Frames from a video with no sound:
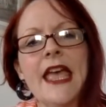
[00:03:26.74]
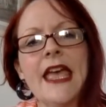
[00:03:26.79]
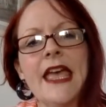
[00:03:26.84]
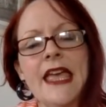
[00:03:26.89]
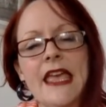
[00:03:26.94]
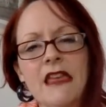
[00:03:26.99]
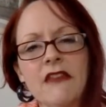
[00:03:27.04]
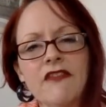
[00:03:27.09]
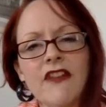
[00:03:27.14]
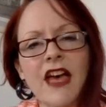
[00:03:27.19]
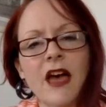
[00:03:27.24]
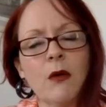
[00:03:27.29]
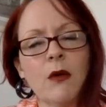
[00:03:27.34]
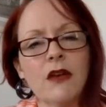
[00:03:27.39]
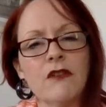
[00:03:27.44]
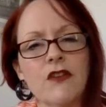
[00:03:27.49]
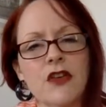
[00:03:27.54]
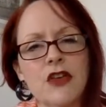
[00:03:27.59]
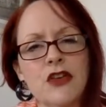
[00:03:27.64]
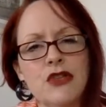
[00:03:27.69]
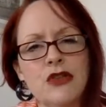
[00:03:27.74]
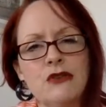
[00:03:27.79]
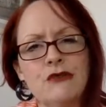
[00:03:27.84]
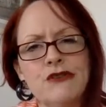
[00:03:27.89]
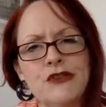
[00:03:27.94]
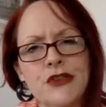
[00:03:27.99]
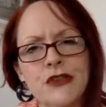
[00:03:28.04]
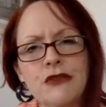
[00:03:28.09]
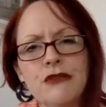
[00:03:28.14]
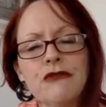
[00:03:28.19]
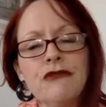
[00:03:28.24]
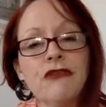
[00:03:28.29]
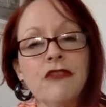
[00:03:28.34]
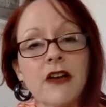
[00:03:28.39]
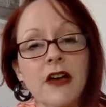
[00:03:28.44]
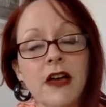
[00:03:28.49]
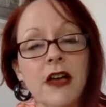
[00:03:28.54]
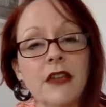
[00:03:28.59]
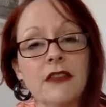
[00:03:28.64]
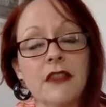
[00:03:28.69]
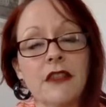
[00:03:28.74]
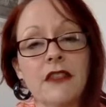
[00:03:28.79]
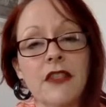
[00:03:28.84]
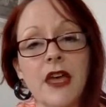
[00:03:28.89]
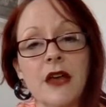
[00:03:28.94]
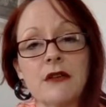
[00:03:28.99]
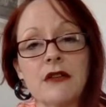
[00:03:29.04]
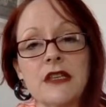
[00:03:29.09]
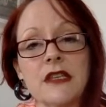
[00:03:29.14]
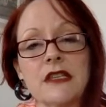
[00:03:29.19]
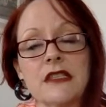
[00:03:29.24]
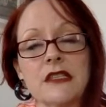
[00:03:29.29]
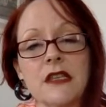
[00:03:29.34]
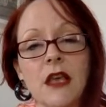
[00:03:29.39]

If, however, you do find that there is